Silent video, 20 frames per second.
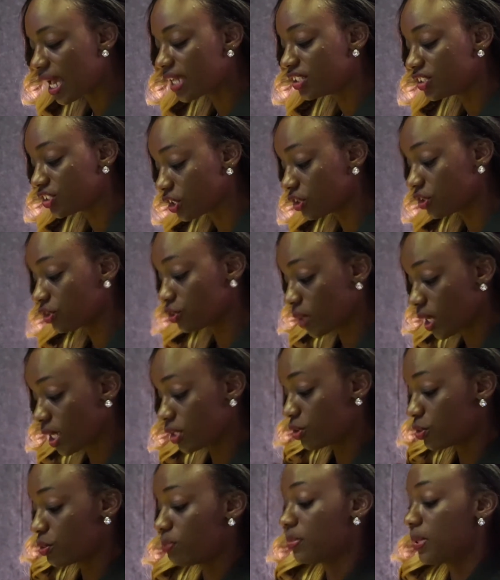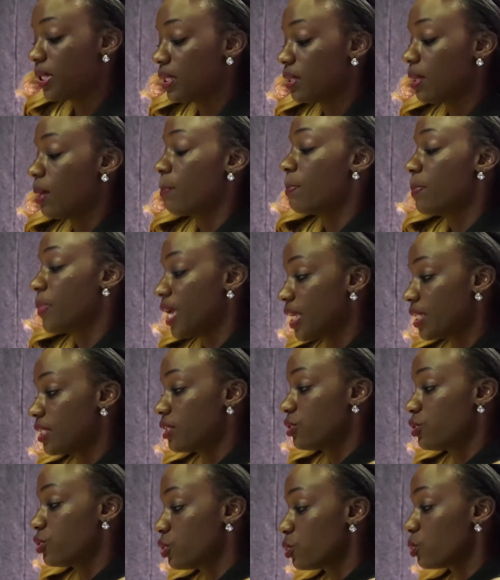I just tried to be the
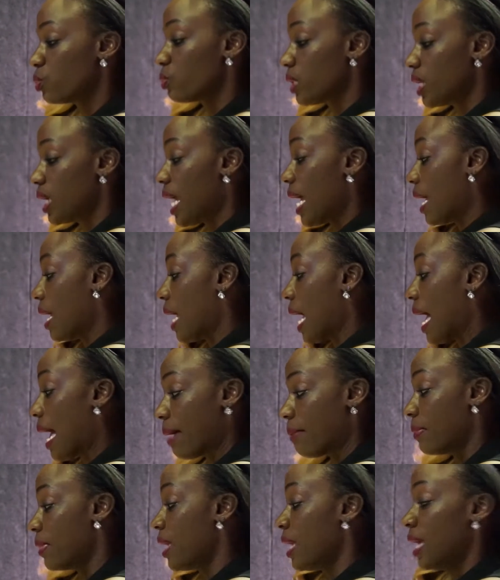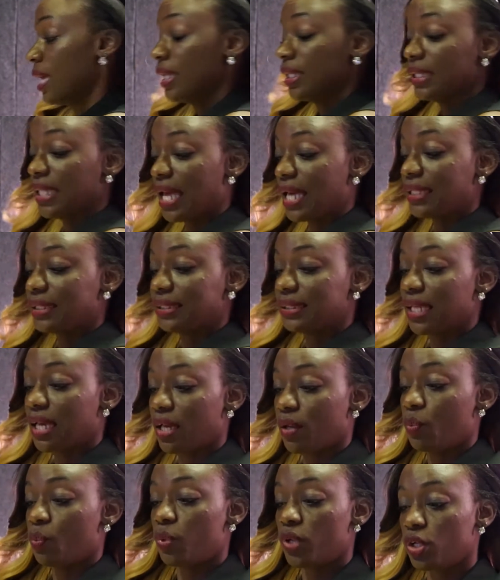best Shoe Rehab that
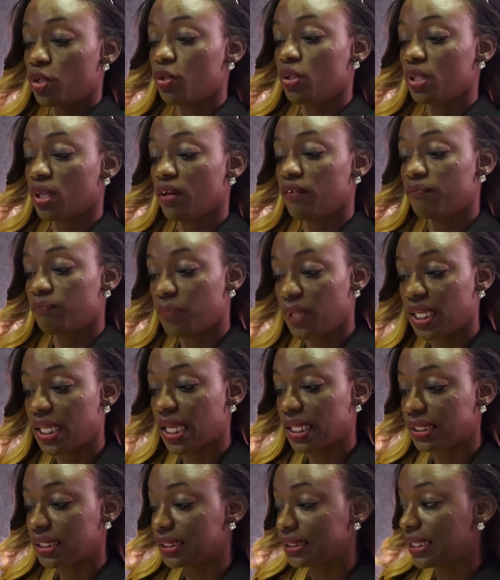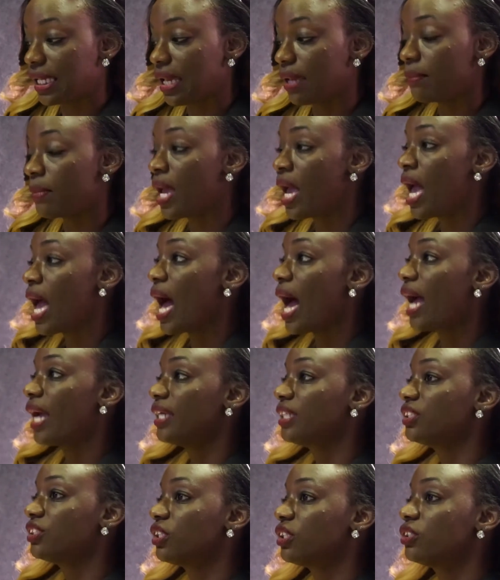we could have been at the time.
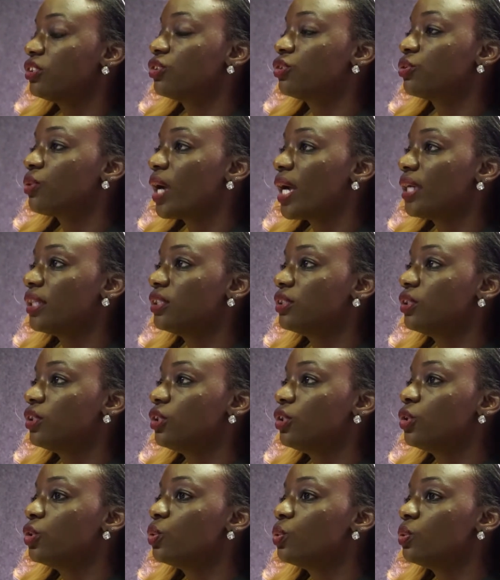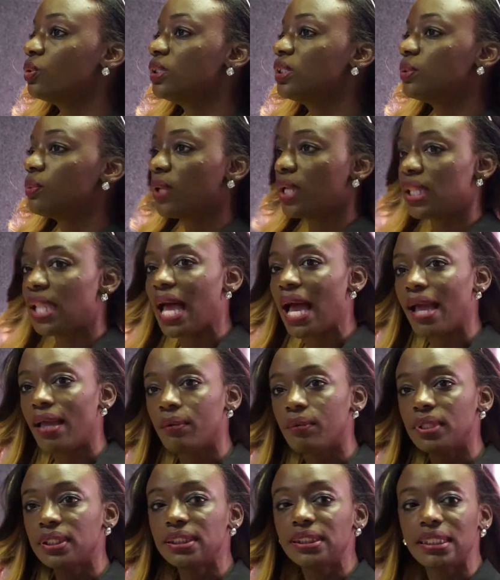I just tried to use, well, I
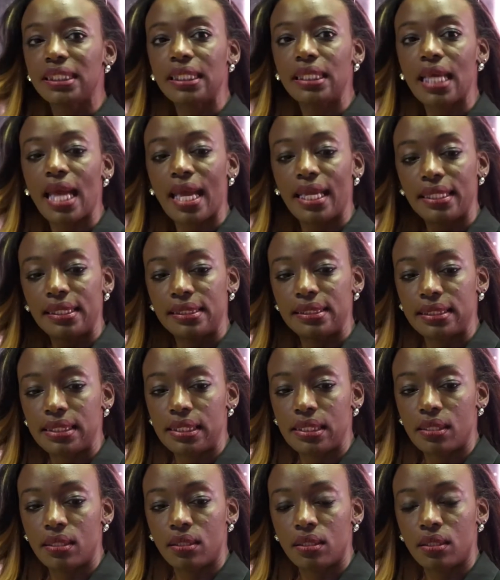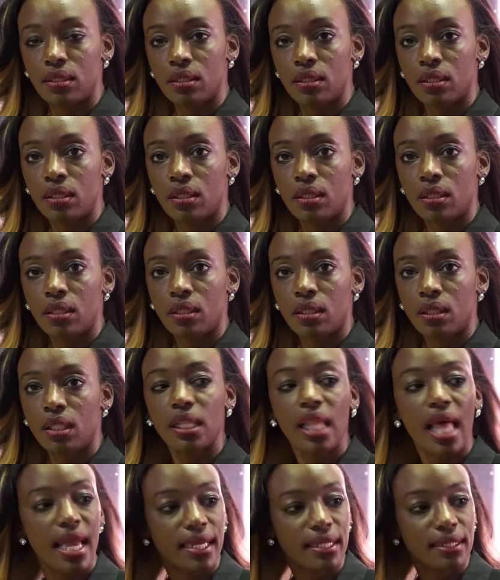was the ideal
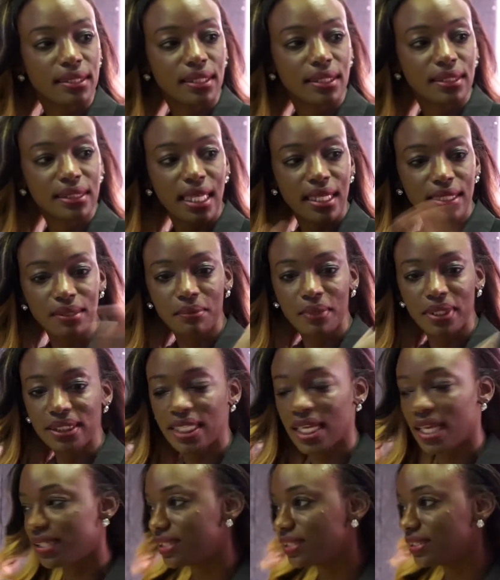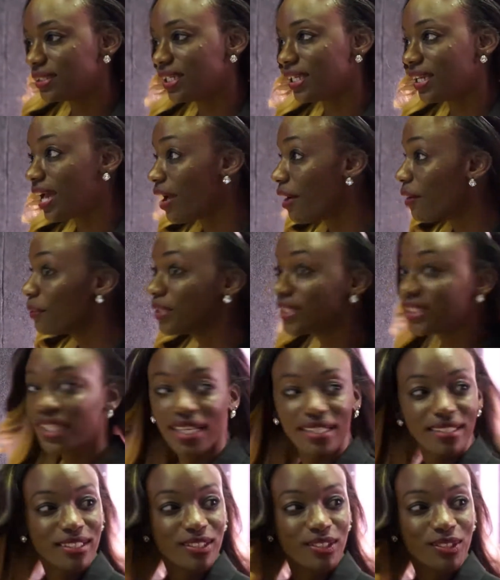client because, as Masana said, I always
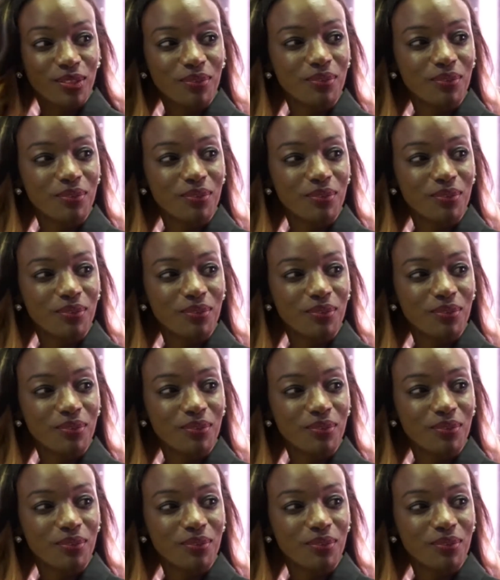had a shoe.